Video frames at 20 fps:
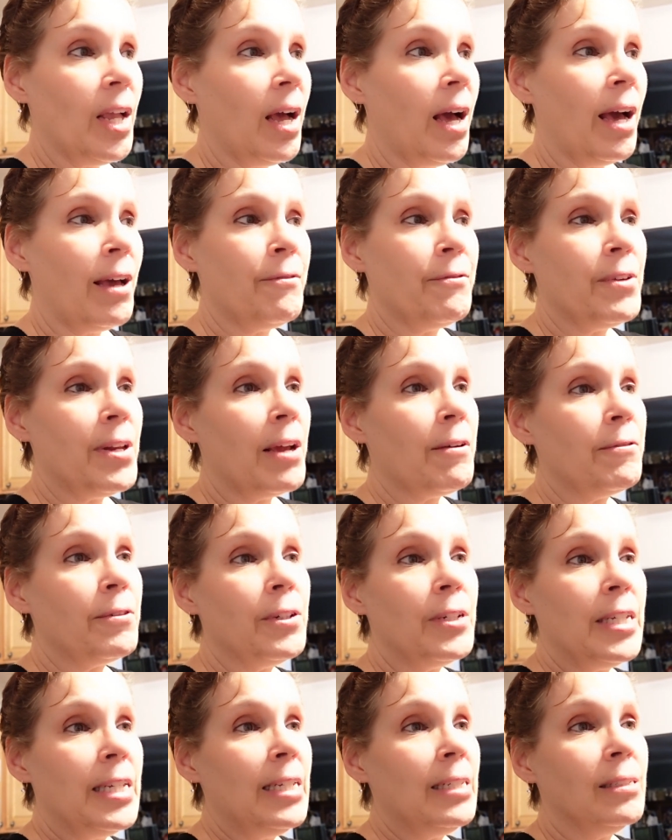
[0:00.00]
I've never
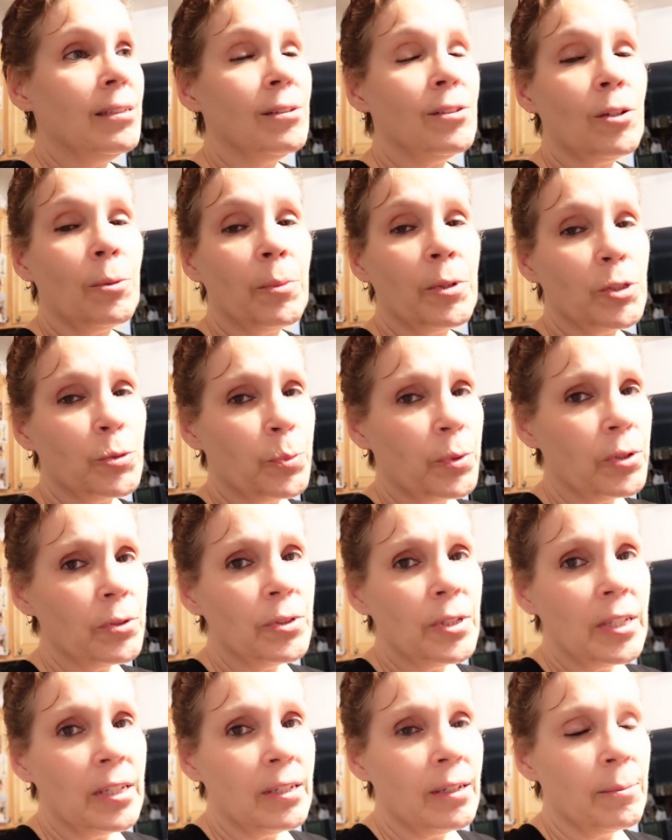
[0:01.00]
eaten so much
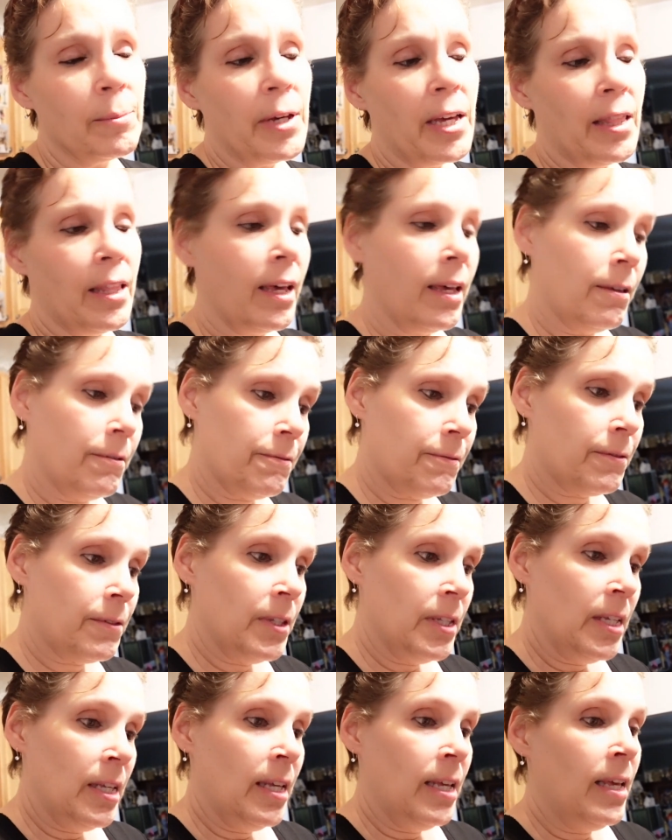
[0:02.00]
protein in my life,
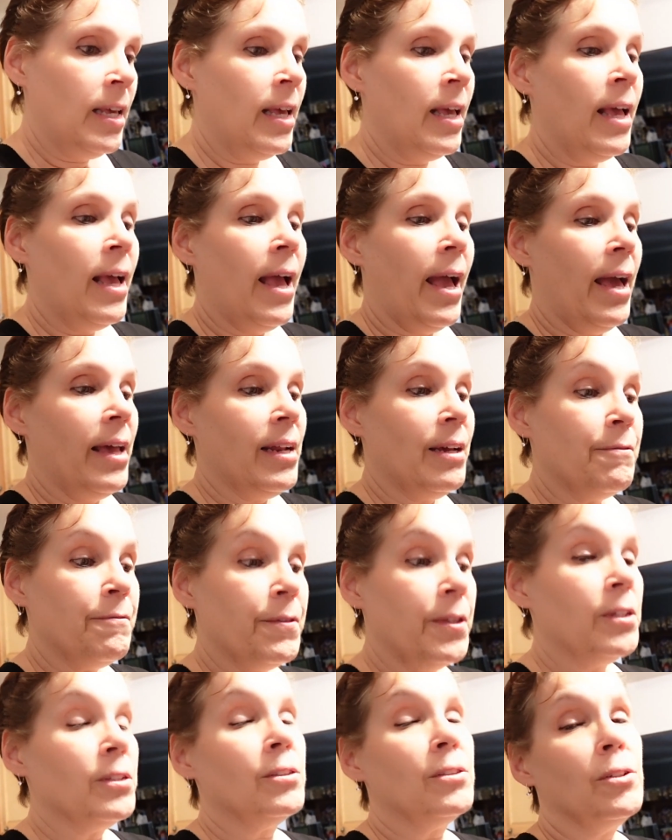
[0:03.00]
and I
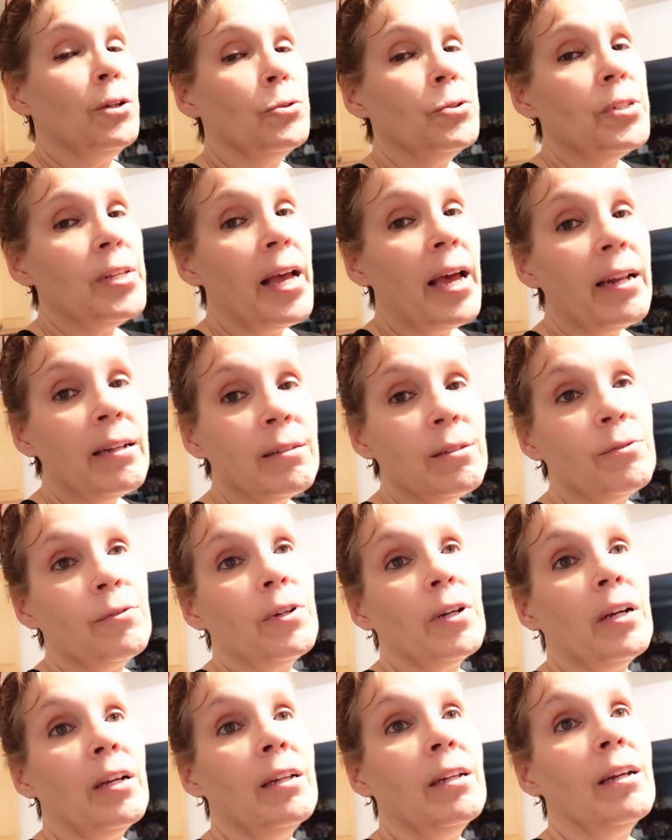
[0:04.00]
feel so
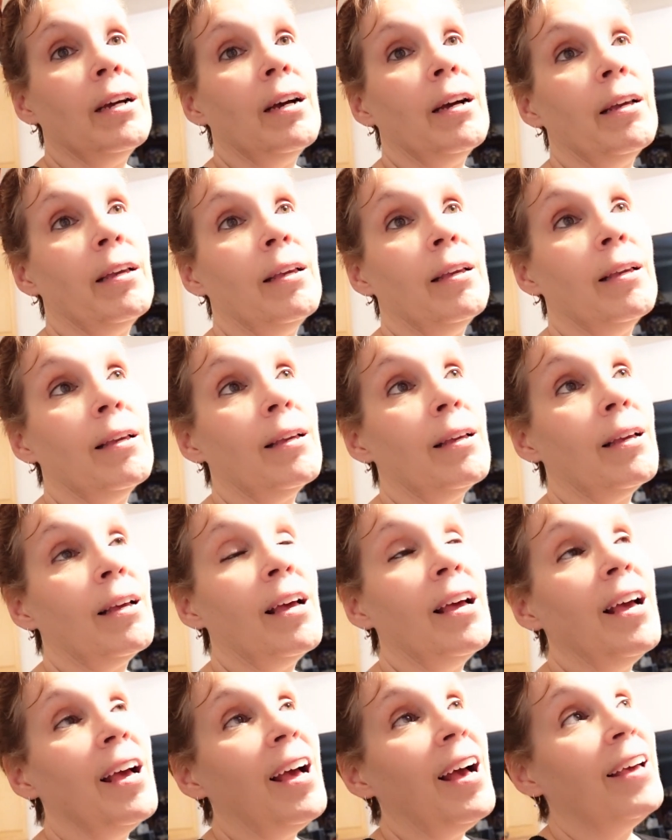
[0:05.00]
satisfied. I,
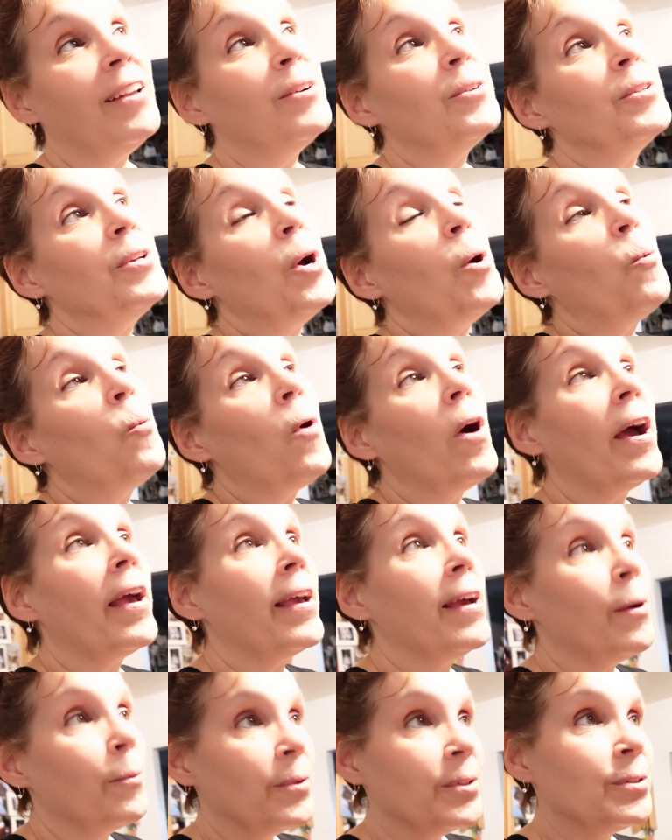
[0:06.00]
I don't know why
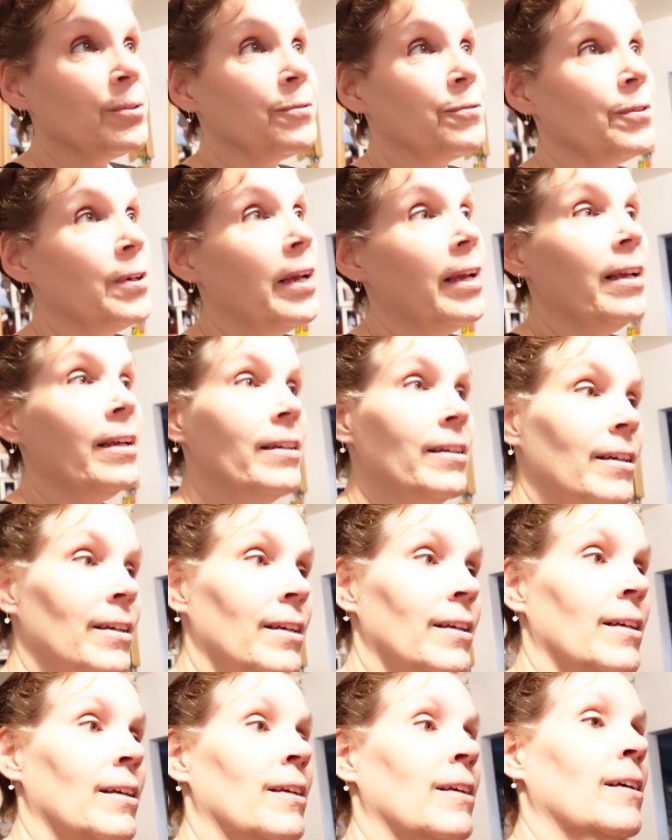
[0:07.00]
I was afraid
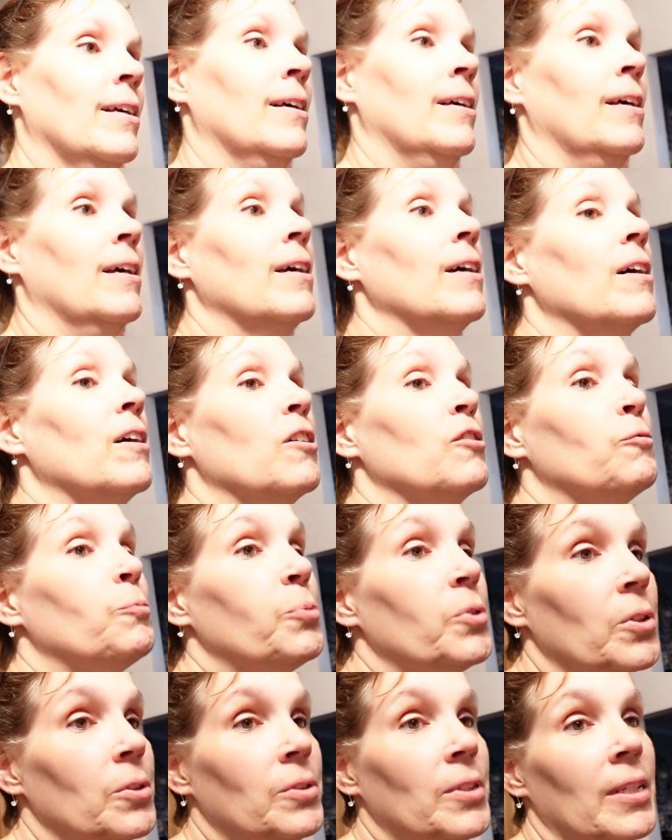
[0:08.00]
of
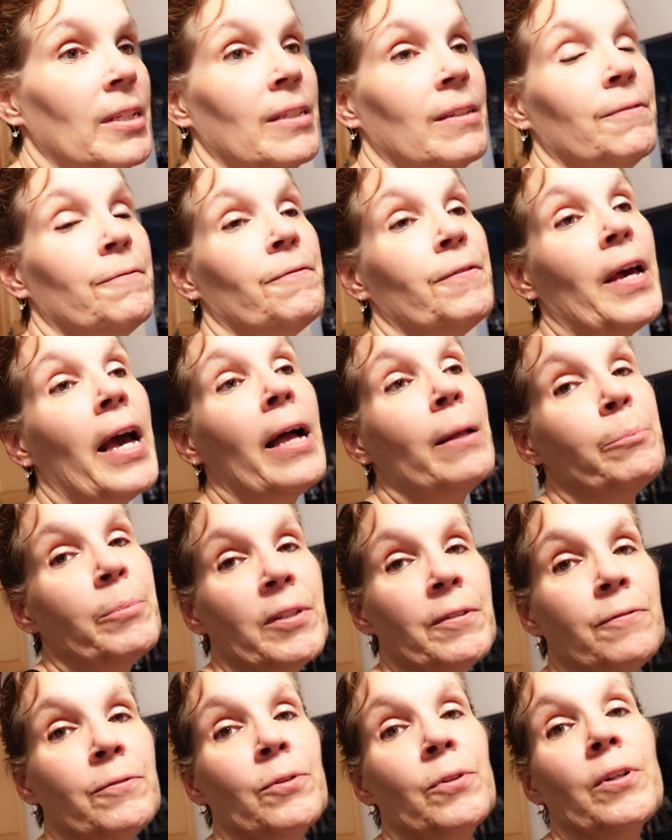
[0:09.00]
protein and fat
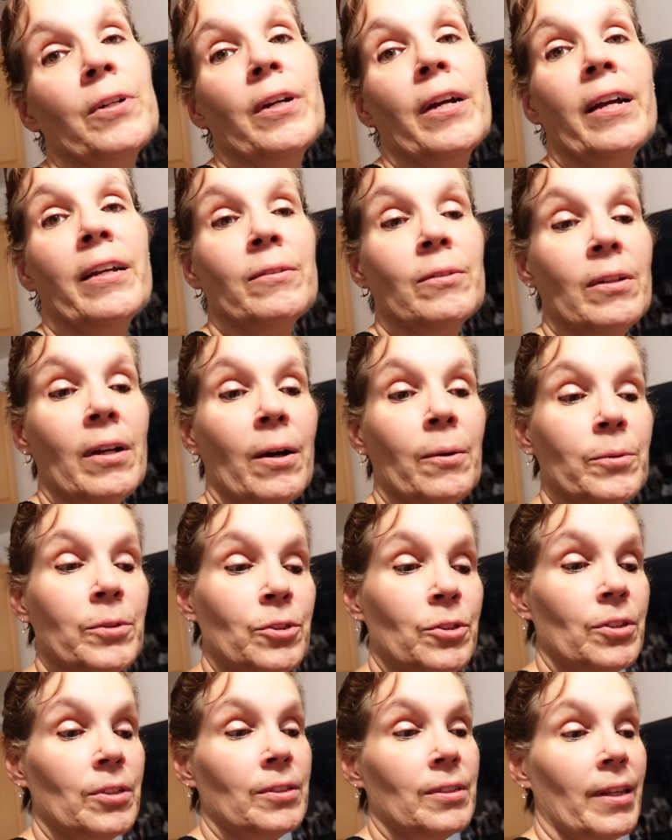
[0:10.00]
before, and I
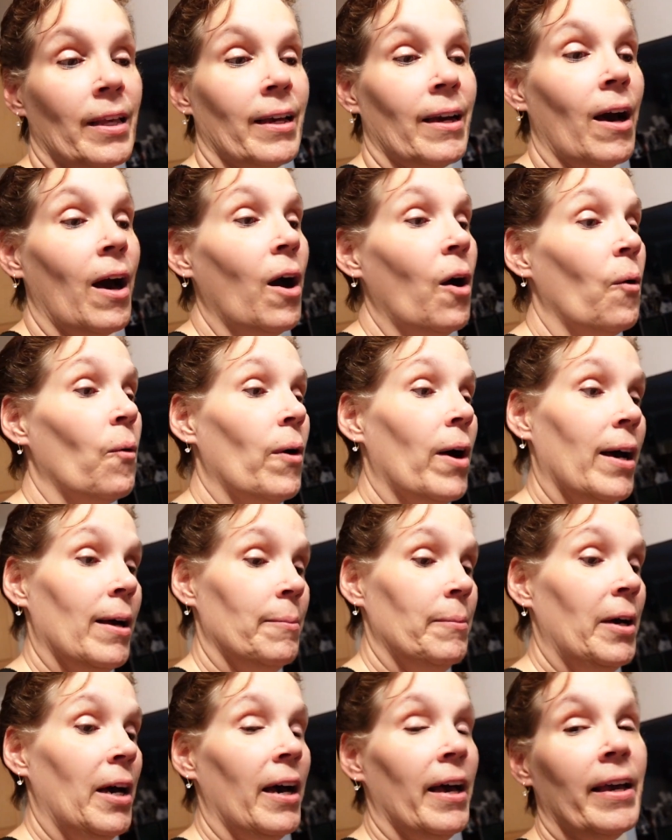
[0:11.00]
was just like, oh,
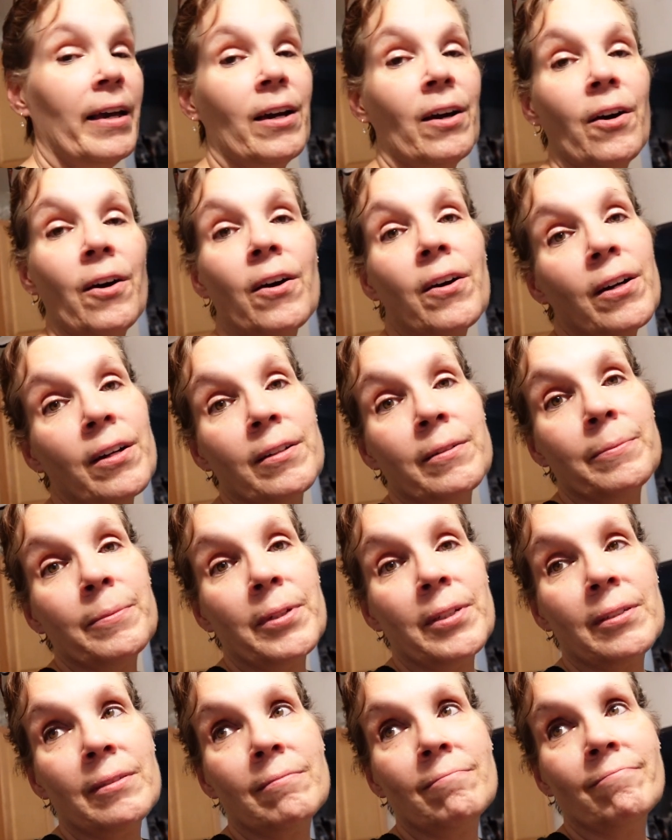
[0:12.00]
I'm high carb.